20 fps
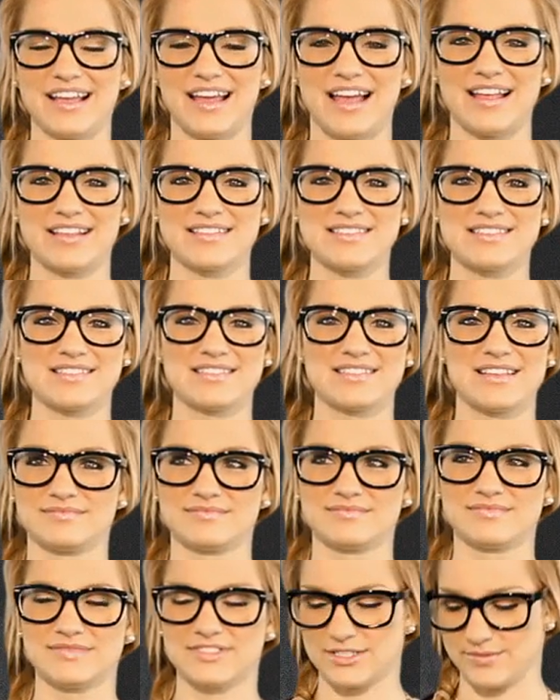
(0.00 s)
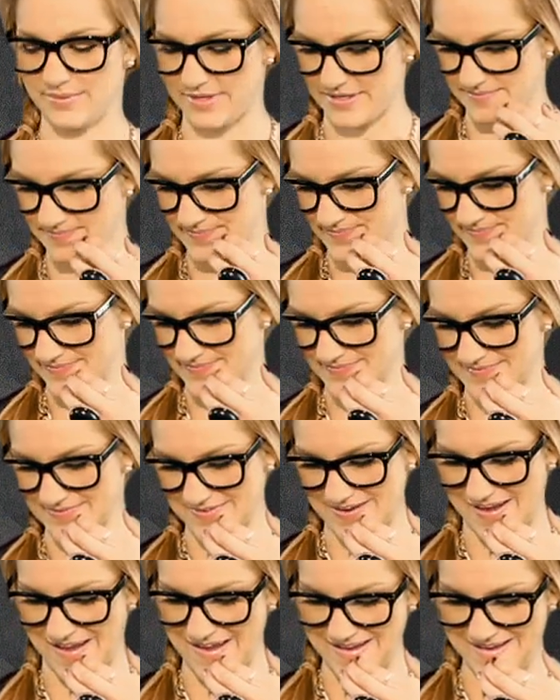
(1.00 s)
guess. It's weird.
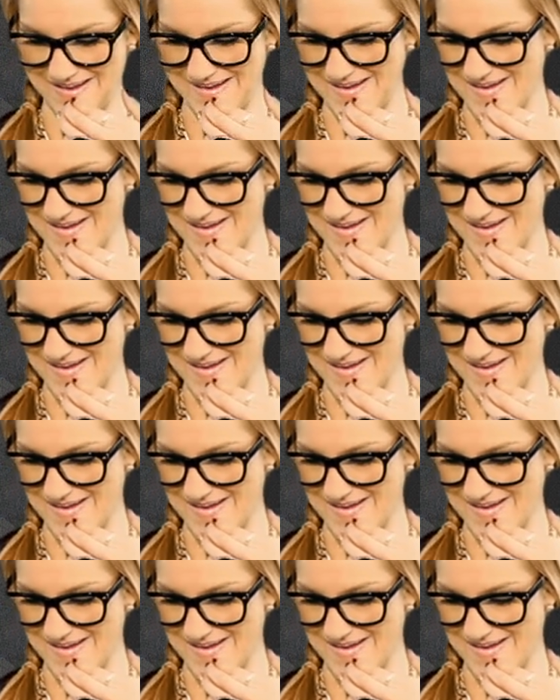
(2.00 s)
Okay.